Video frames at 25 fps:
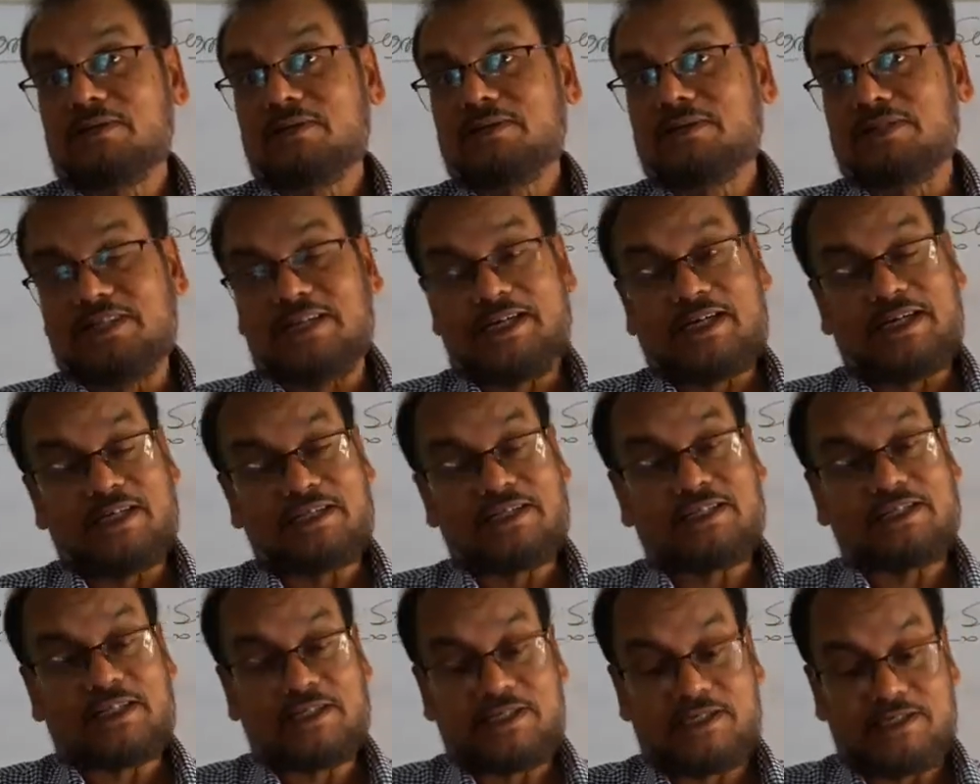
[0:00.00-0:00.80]

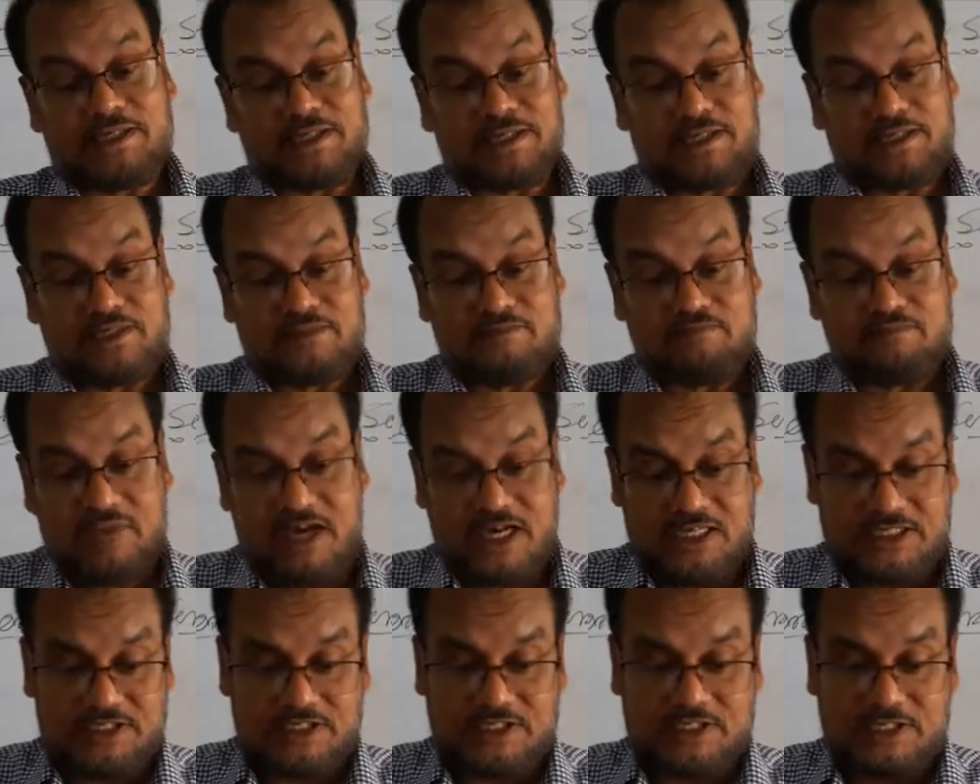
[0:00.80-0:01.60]
Second sentence
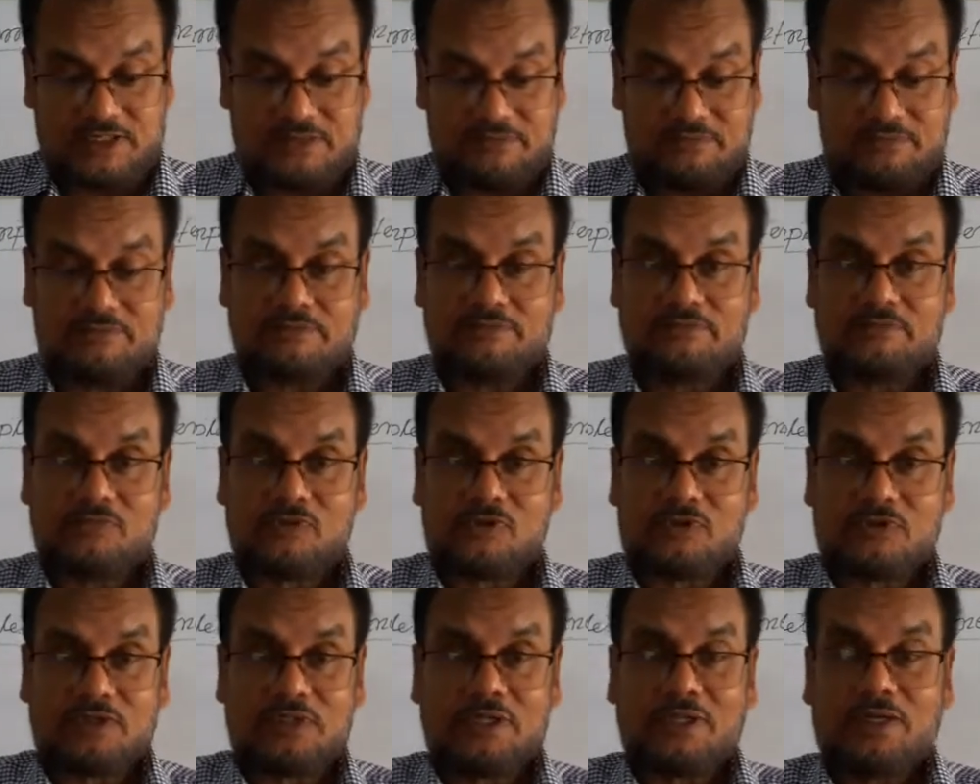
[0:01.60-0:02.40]
must,
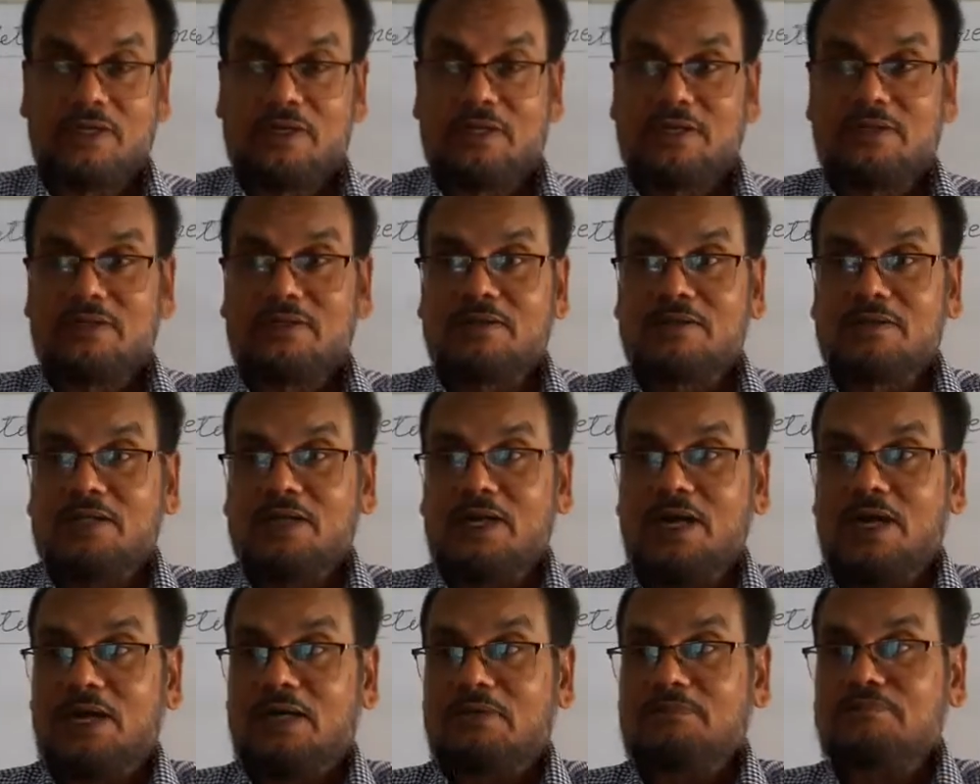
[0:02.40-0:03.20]

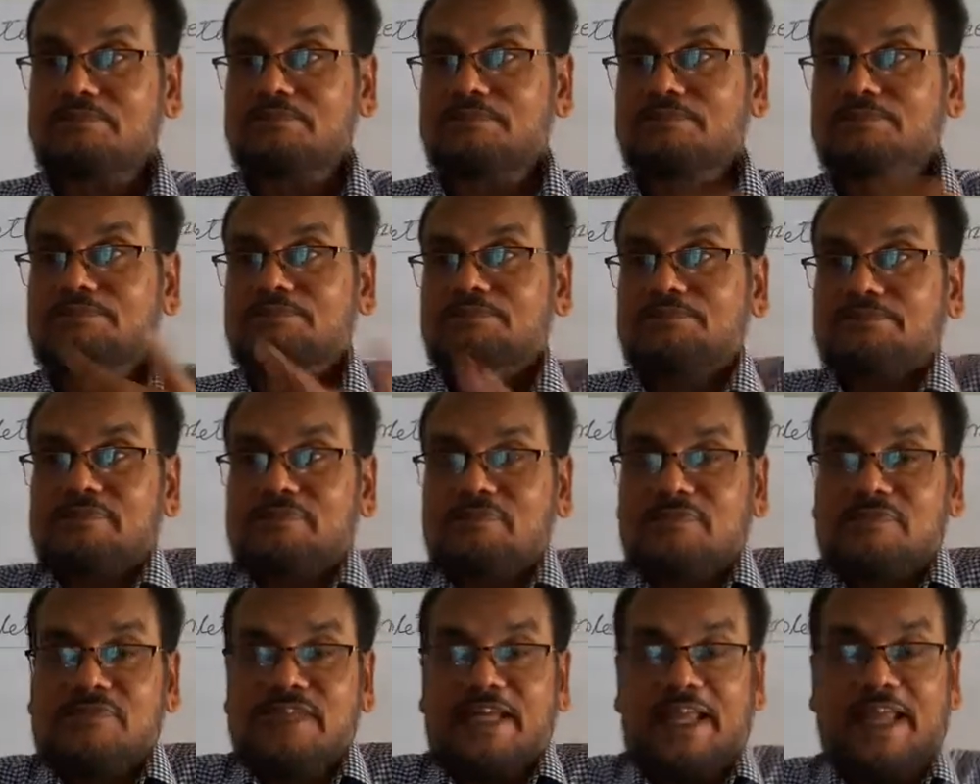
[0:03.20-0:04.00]
the
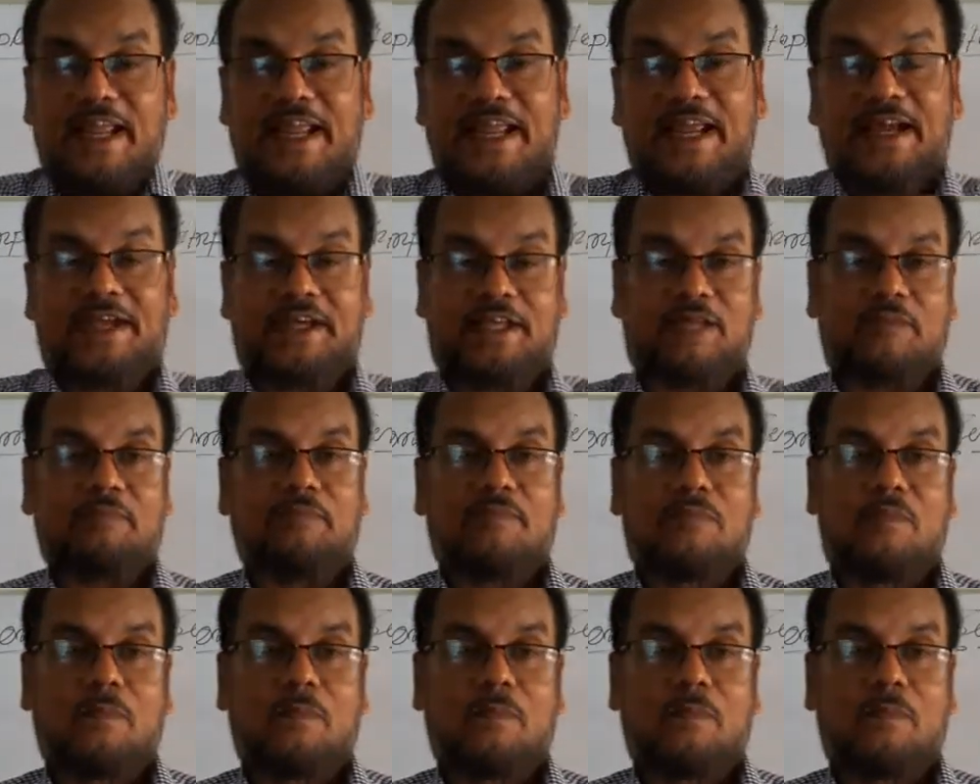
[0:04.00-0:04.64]
negative.